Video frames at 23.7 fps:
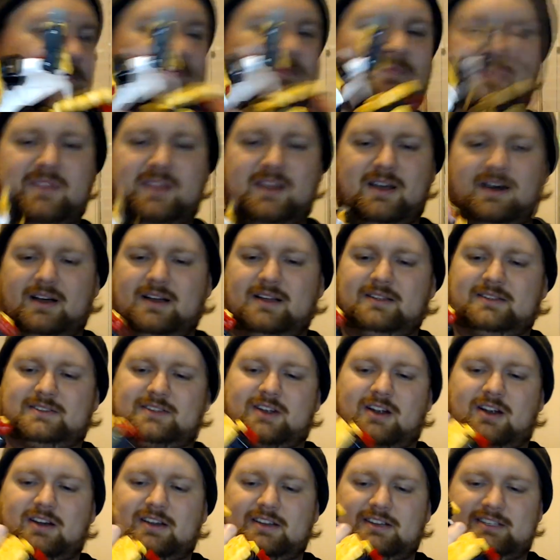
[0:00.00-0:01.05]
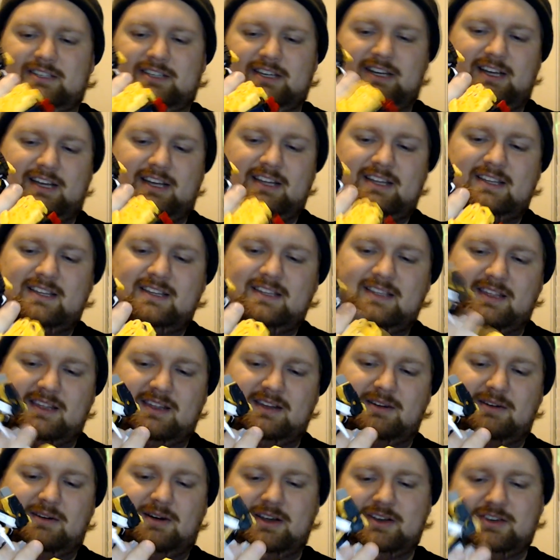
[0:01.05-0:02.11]
starting to,
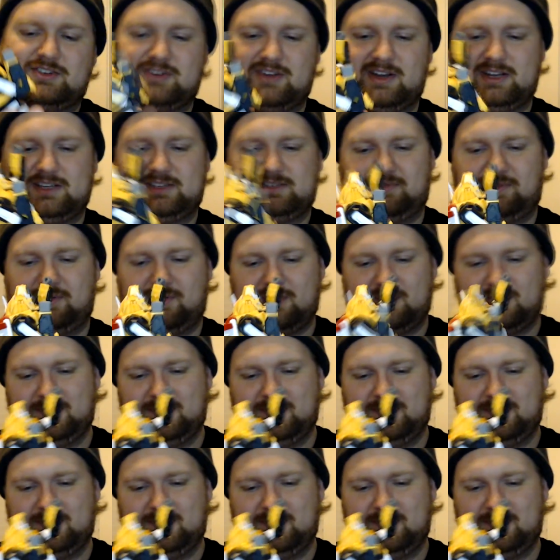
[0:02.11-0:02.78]
untransform him.